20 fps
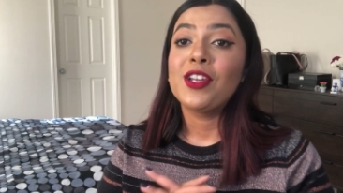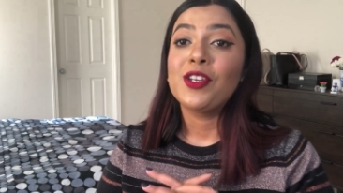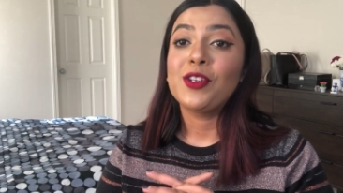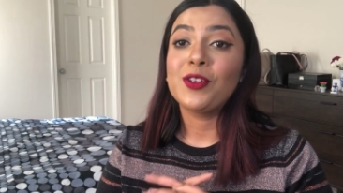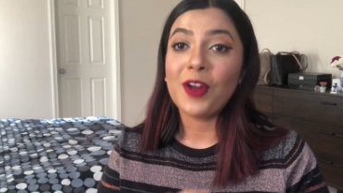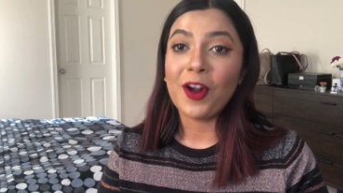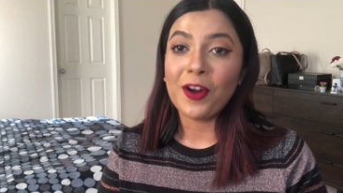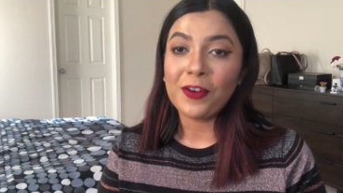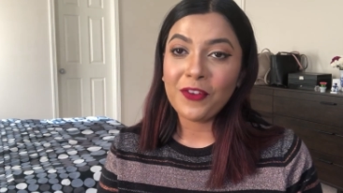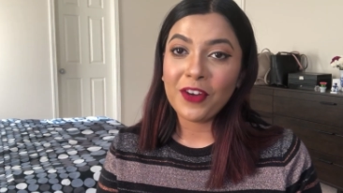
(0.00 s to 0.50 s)

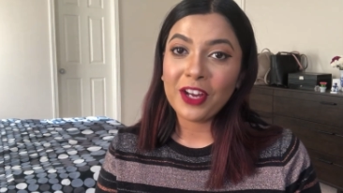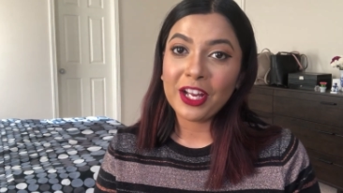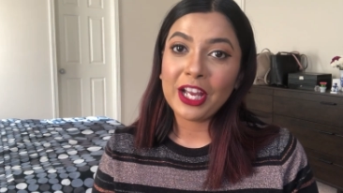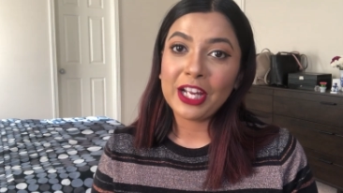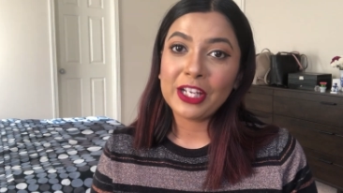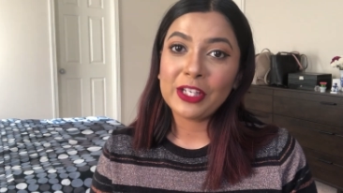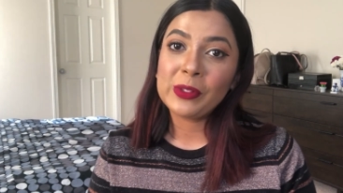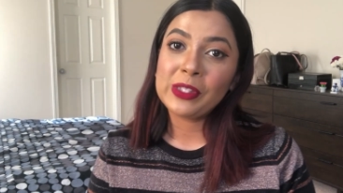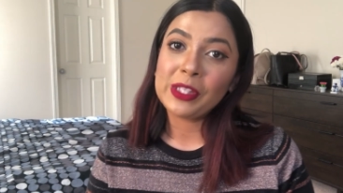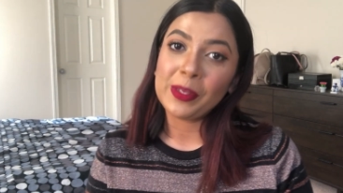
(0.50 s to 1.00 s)
Do not
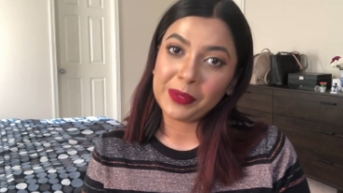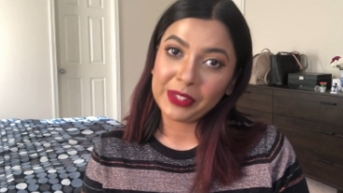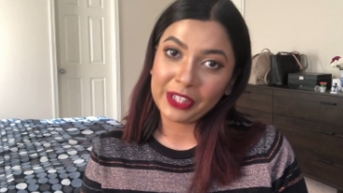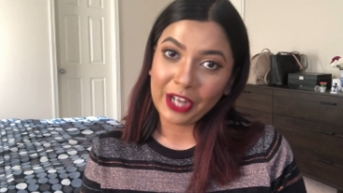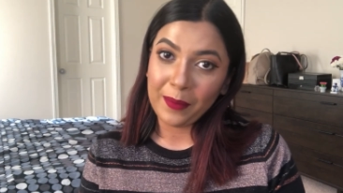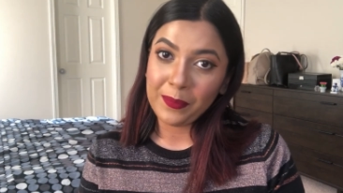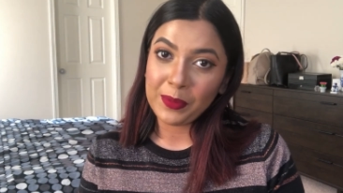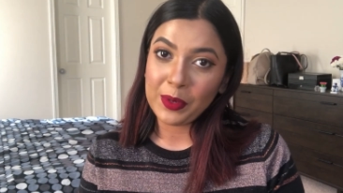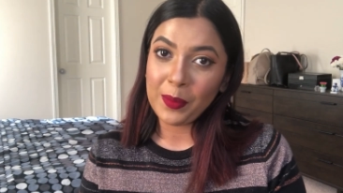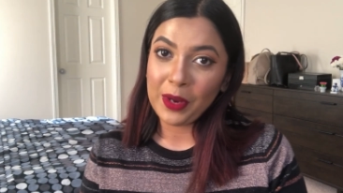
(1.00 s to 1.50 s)
forget to
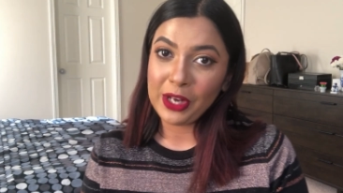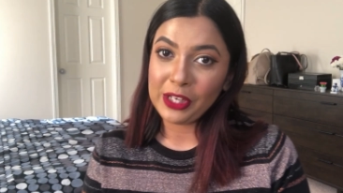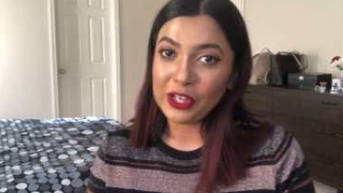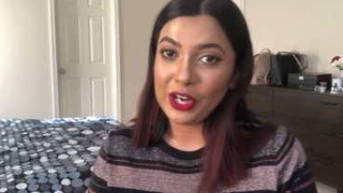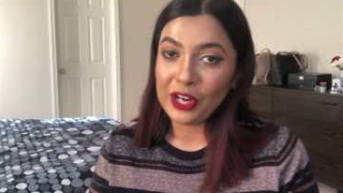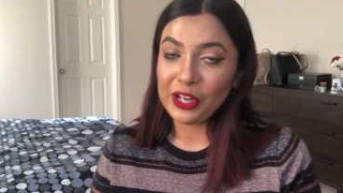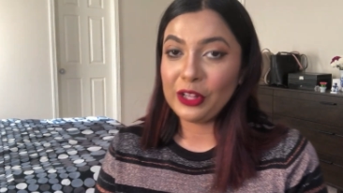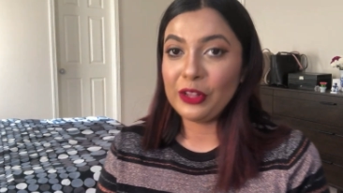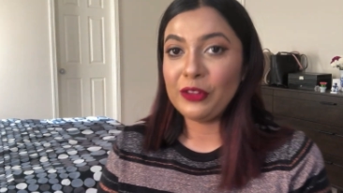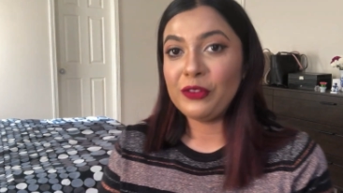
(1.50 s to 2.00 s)
subscribe to my
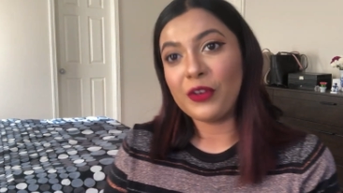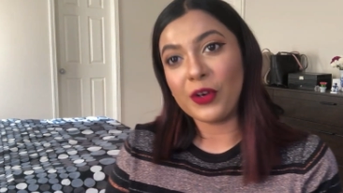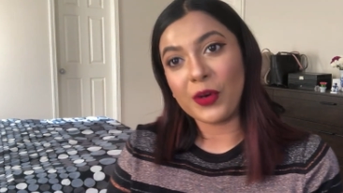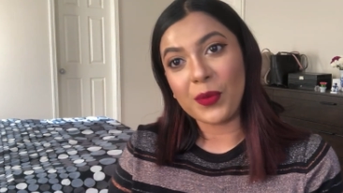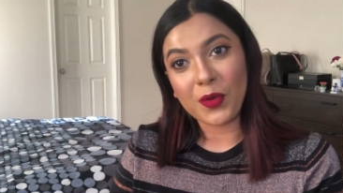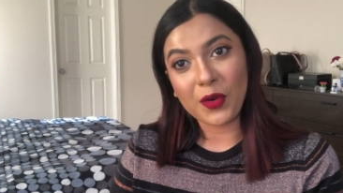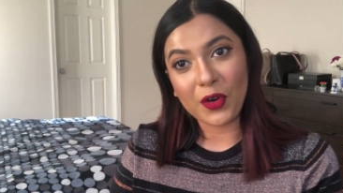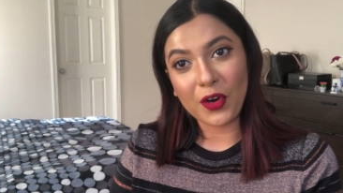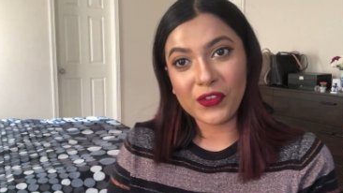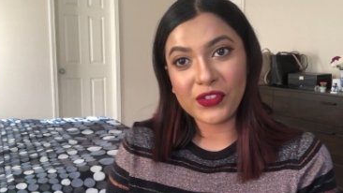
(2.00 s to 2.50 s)
channel for
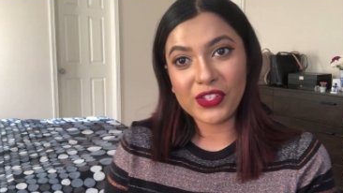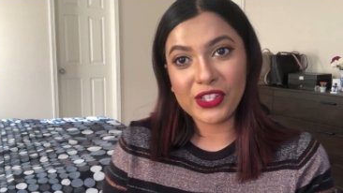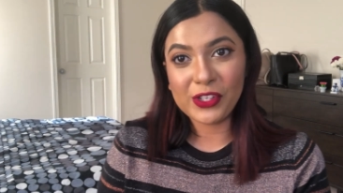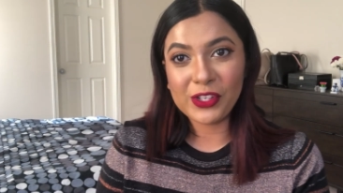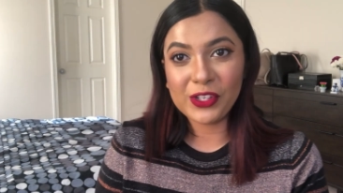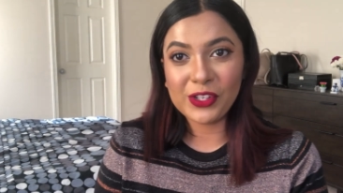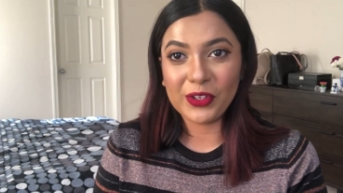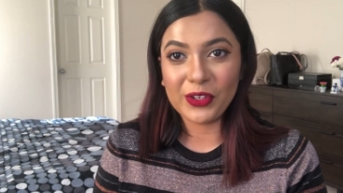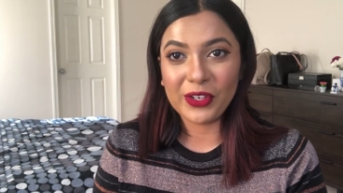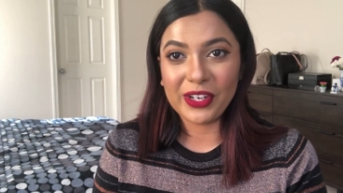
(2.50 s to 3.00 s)
more of such
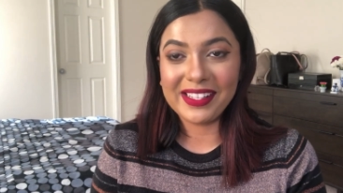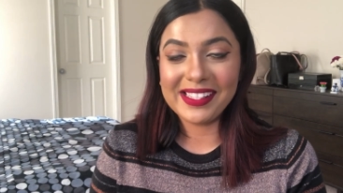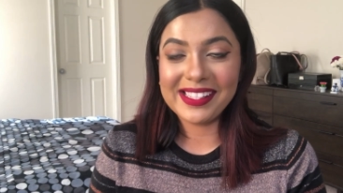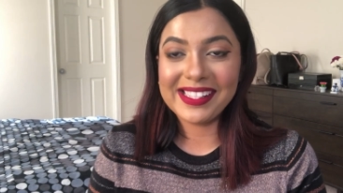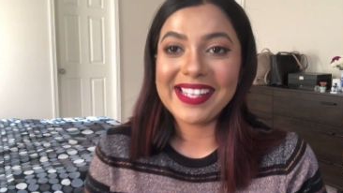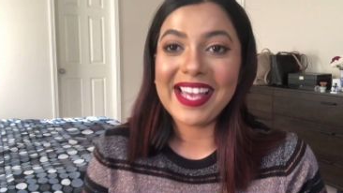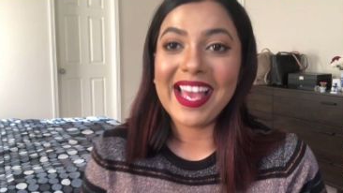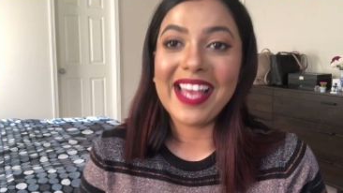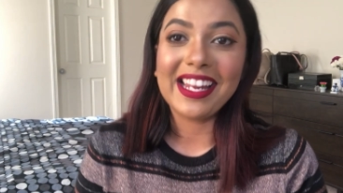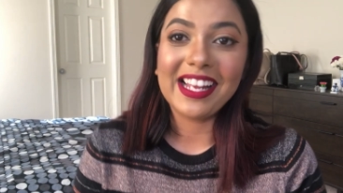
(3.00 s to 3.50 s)

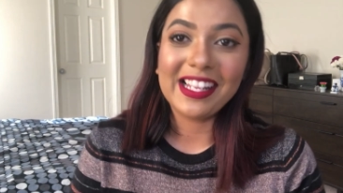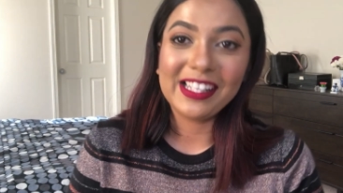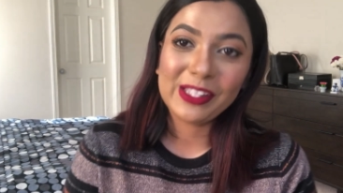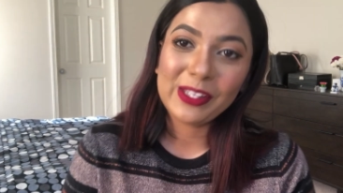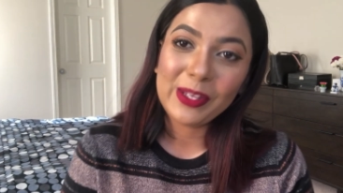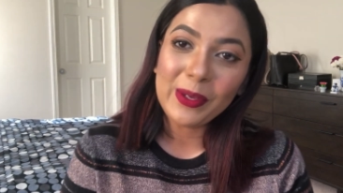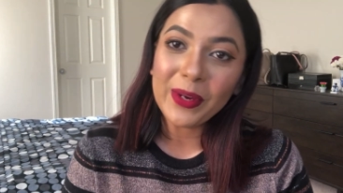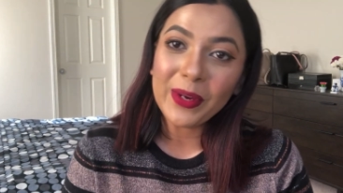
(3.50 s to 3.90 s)
tutorials, and I'll see